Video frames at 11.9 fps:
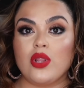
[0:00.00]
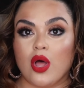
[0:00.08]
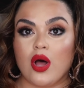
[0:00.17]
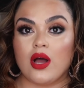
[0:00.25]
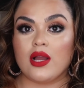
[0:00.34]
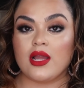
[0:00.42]

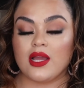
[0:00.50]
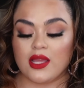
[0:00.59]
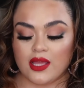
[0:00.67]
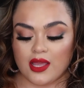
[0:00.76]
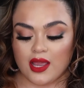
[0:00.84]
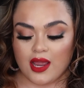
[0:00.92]
long.
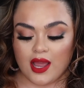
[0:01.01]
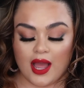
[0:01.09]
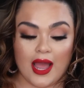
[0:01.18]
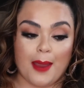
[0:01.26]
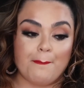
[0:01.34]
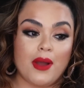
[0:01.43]

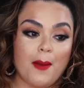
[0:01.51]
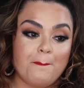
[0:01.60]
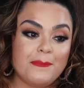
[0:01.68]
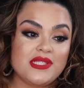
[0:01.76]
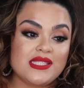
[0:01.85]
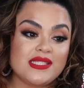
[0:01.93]
I'm
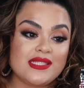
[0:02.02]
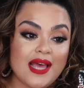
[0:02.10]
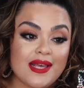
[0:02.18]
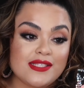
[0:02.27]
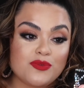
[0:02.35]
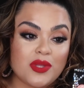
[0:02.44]

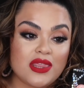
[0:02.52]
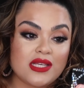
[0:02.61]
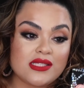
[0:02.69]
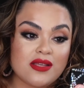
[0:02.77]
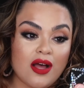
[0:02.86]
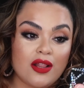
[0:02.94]
obsessed with
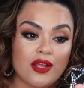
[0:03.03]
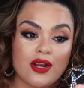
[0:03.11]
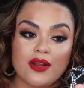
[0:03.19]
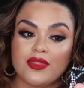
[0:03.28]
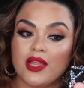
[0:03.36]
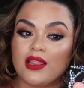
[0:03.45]
this
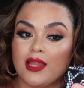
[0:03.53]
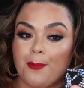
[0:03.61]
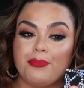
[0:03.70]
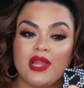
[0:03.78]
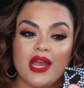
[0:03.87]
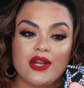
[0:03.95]
color, the
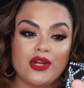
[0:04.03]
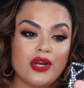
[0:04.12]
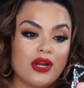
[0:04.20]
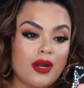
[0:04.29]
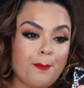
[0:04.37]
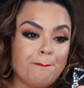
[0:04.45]
lip
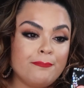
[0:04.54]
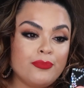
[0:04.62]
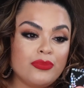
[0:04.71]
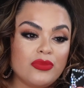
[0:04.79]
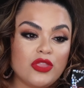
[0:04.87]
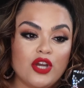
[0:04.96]
liner,
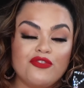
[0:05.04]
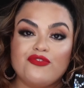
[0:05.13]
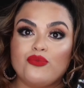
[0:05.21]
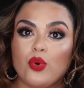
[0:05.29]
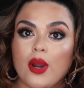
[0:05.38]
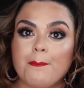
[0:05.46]
the
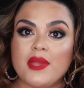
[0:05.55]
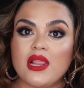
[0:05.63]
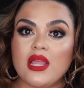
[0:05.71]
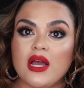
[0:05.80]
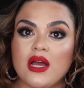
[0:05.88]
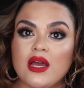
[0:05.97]

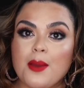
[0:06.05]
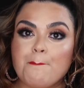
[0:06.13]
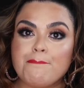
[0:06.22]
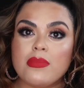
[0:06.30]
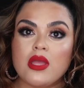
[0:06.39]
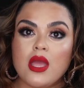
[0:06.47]
formula.
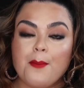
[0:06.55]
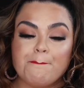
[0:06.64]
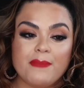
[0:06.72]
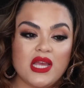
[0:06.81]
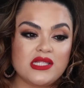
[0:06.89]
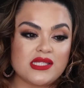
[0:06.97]

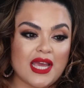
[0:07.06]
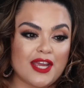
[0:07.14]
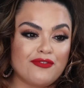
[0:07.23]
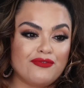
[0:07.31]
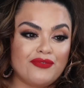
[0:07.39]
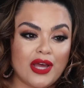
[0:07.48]
It's
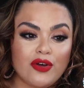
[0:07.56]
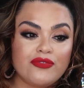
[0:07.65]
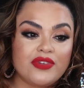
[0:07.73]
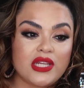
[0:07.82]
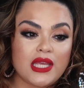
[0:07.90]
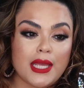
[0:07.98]
like
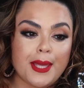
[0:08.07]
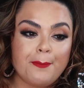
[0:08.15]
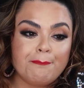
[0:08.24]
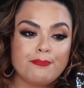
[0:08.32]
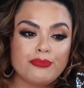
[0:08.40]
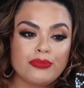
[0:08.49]

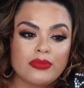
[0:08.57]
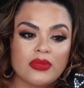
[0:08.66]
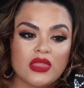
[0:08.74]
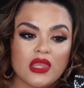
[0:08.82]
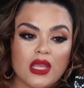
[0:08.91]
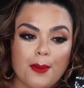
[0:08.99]
velvety
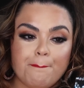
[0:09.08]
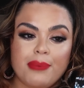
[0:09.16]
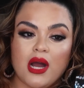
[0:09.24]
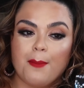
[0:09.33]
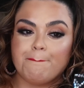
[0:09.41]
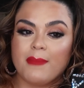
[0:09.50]

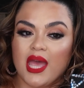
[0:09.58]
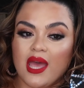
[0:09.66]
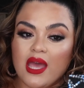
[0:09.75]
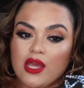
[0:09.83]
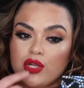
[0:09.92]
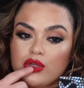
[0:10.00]
but
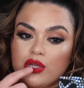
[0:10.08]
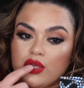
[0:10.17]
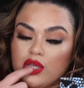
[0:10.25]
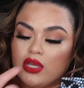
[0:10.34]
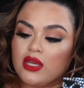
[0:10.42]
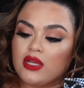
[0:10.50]
matte
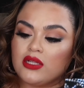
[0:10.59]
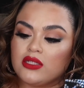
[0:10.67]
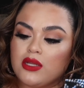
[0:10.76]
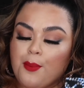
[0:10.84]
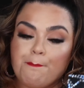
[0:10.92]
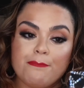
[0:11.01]

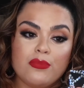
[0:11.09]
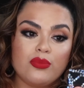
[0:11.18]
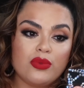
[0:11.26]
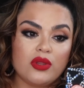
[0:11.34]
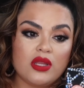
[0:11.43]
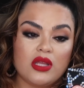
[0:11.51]
and
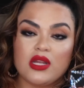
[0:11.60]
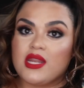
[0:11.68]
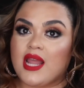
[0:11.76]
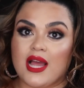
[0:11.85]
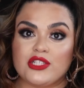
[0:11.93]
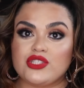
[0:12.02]

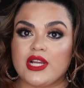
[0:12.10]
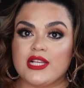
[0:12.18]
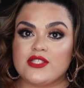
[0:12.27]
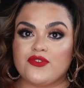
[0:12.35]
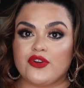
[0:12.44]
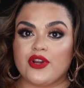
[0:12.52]
not
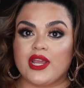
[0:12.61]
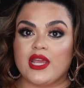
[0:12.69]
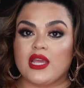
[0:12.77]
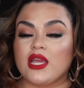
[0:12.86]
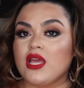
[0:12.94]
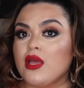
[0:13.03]

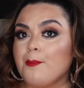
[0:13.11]
transferring.